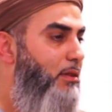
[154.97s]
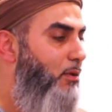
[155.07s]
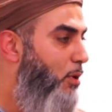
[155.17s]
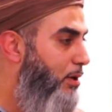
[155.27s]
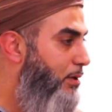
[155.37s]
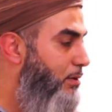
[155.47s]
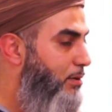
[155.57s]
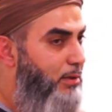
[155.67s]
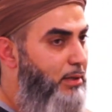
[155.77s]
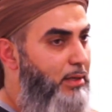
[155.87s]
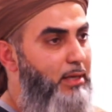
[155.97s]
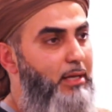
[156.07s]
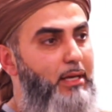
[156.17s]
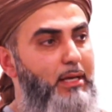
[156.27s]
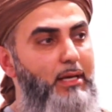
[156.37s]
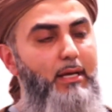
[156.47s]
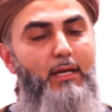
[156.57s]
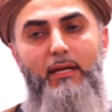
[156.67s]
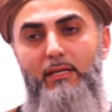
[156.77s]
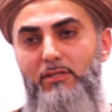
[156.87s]
The one
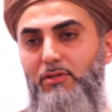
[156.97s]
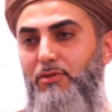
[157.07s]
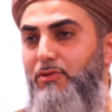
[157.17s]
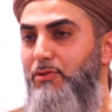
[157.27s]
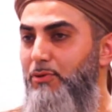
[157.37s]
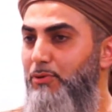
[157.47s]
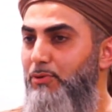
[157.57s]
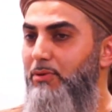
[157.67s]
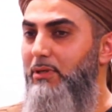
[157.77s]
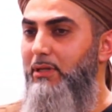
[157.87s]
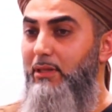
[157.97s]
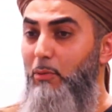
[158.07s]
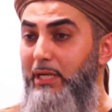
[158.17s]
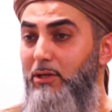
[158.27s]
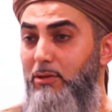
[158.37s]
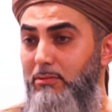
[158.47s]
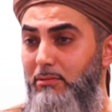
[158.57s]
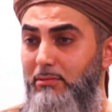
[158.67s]
is through the window.